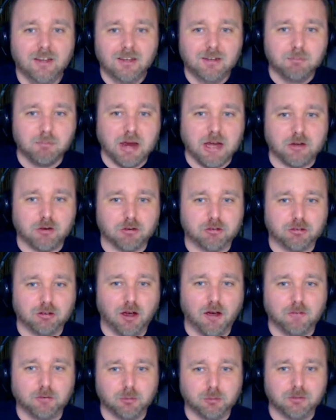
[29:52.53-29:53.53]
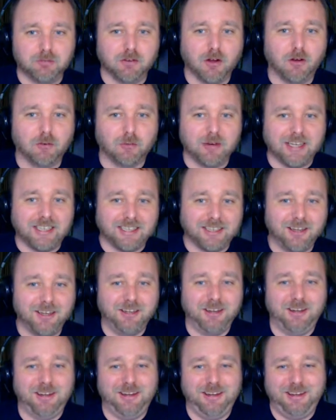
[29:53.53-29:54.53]
Microsoft would already
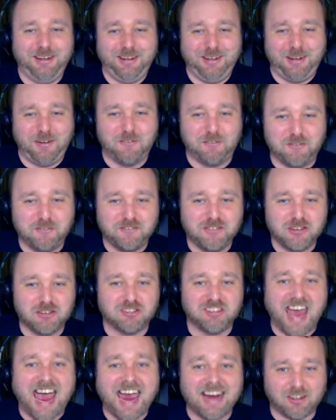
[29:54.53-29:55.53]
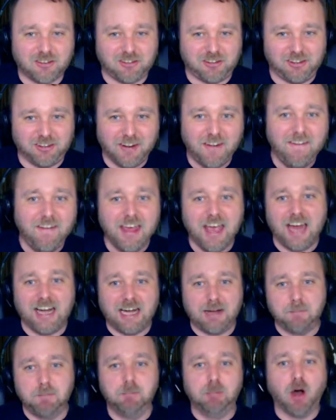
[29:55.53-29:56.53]
have sacked you and
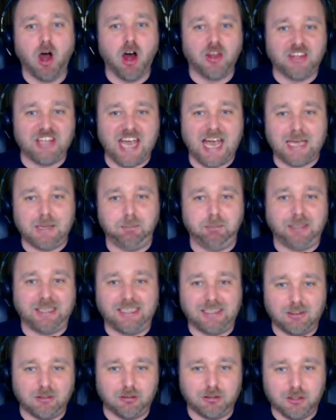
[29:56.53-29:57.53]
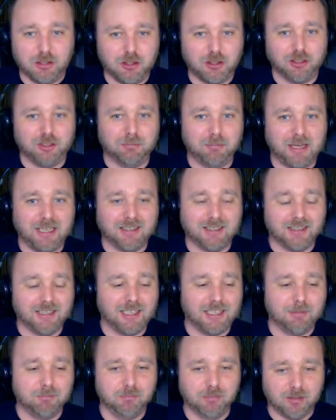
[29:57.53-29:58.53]
then bought the IP so you couldn't make the
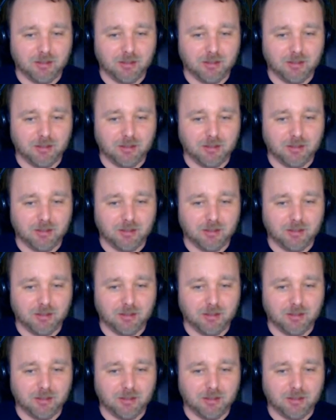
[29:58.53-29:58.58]
game.